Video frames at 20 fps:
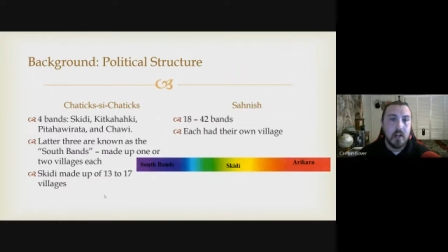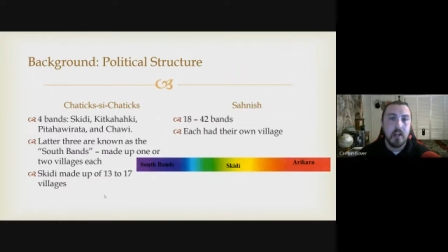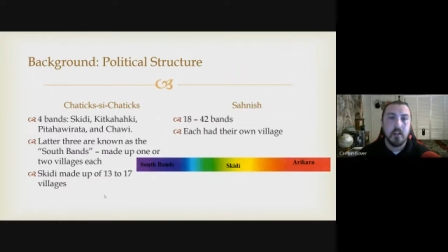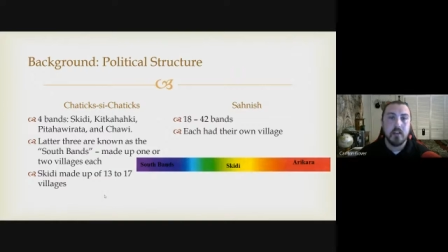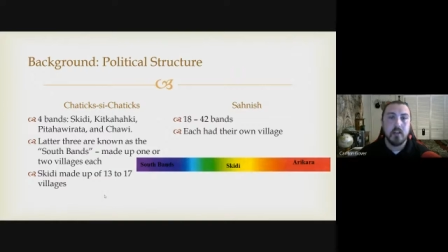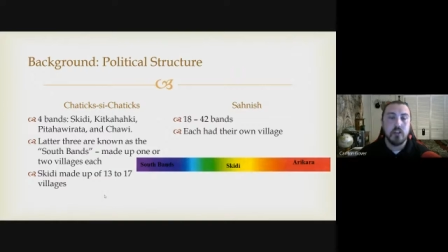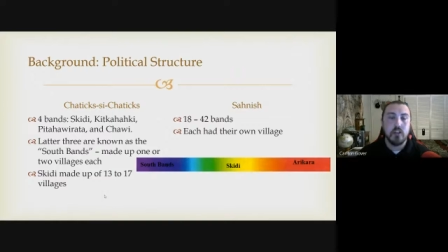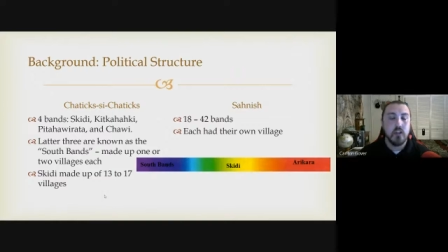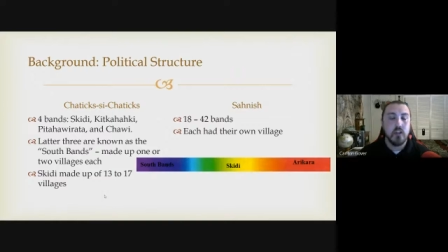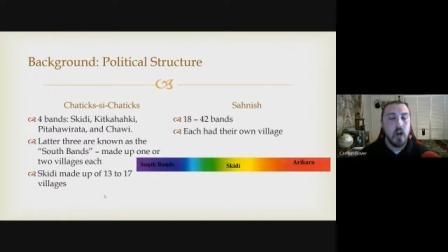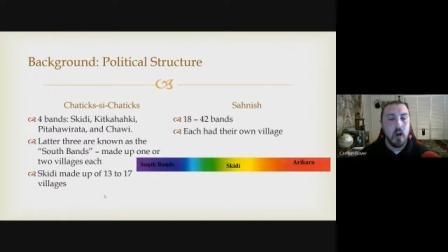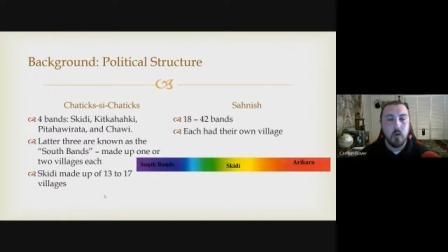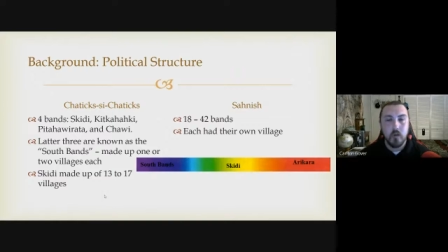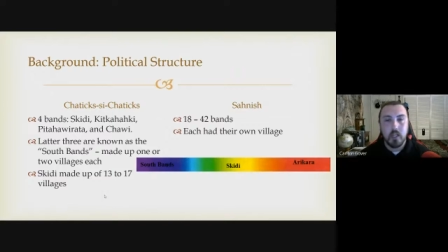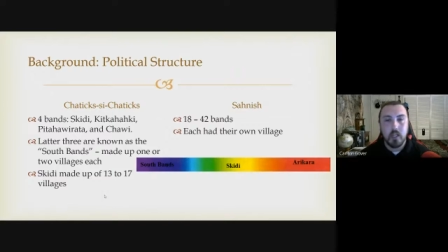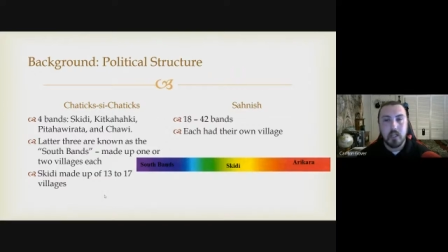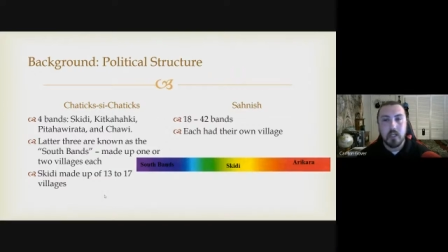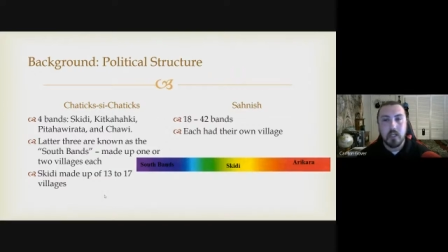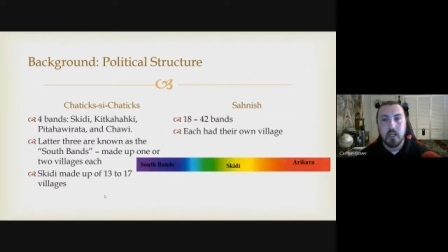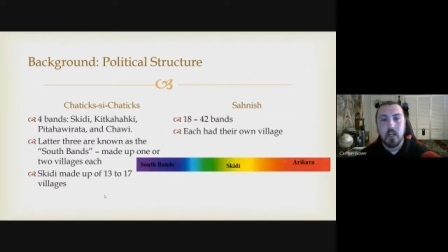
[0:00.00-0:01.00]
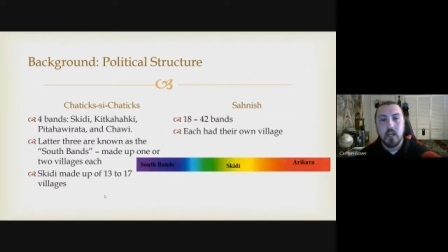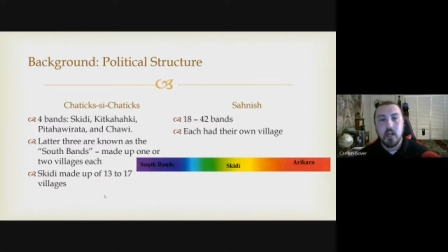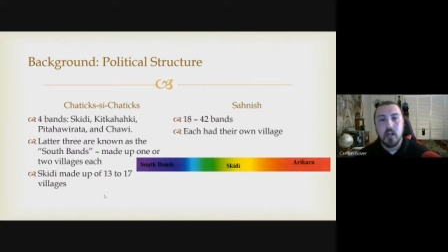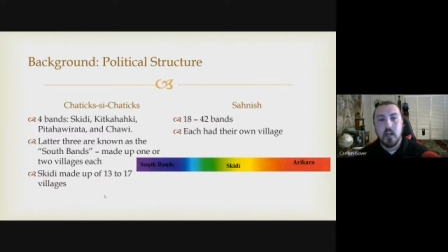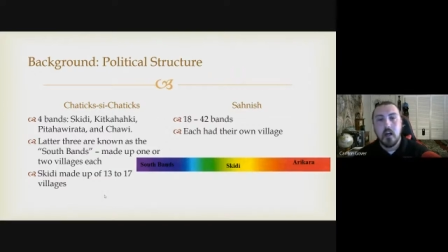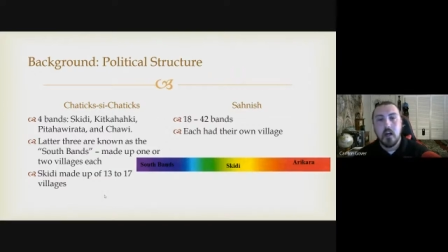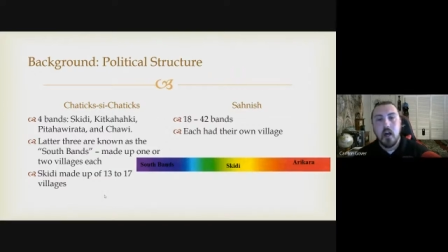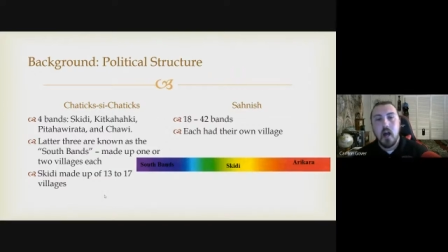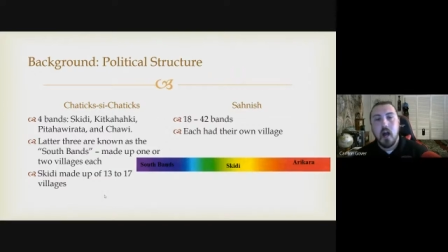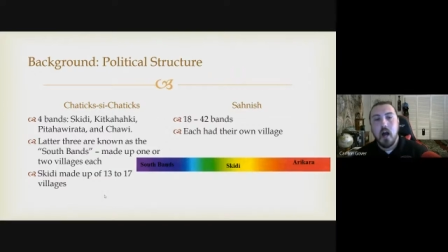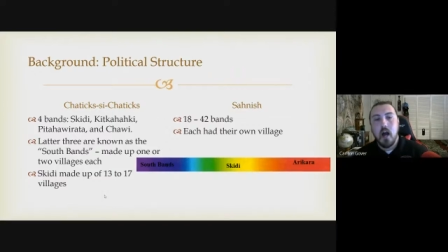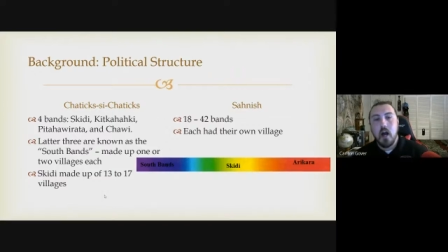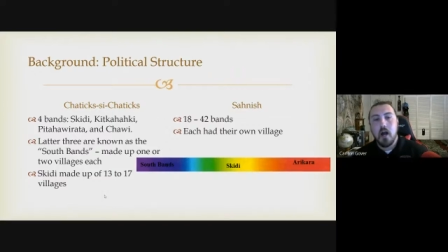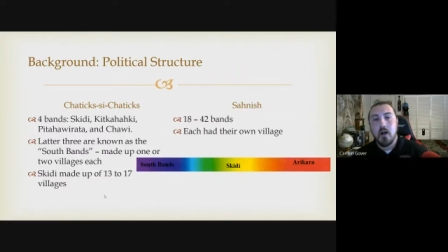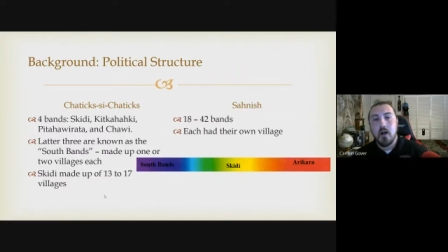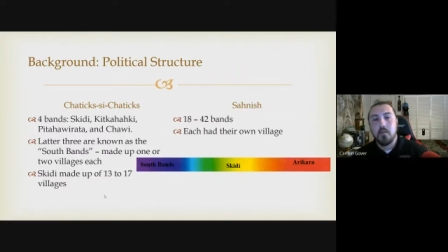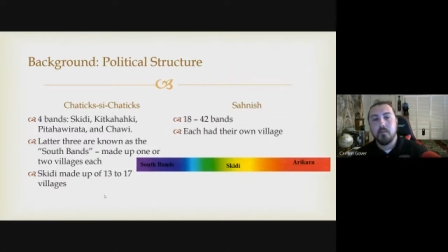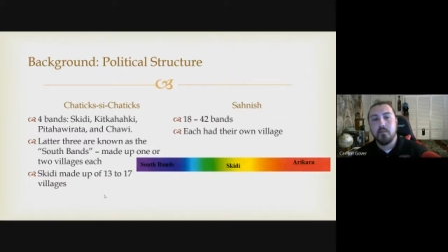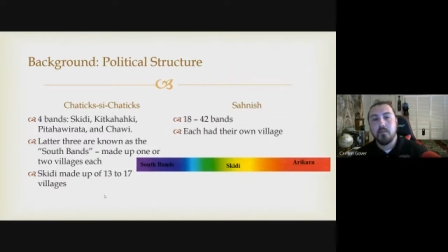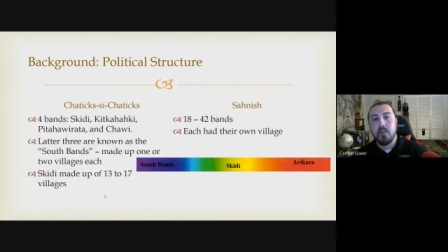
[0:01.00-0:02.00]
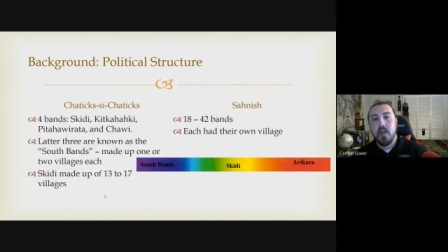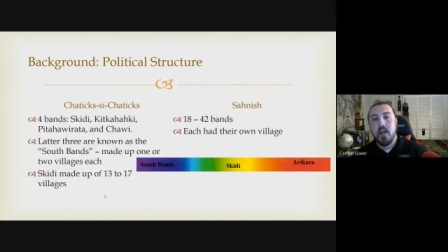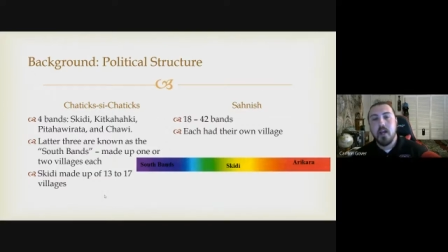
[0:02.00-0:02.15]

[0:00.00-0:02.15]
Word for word: and the Chawi. Um,